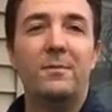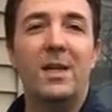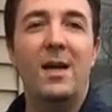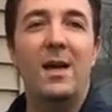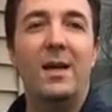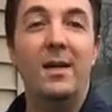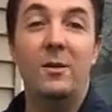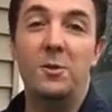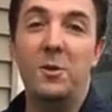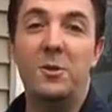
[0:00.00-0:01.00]
It
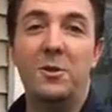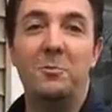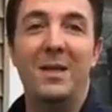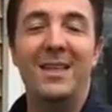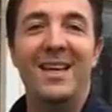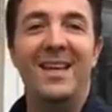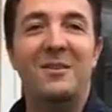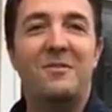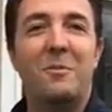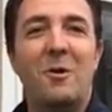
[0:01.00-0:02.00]
is also completely
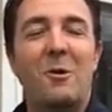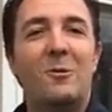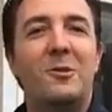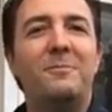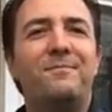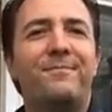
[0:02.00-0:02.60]
hidden from birds.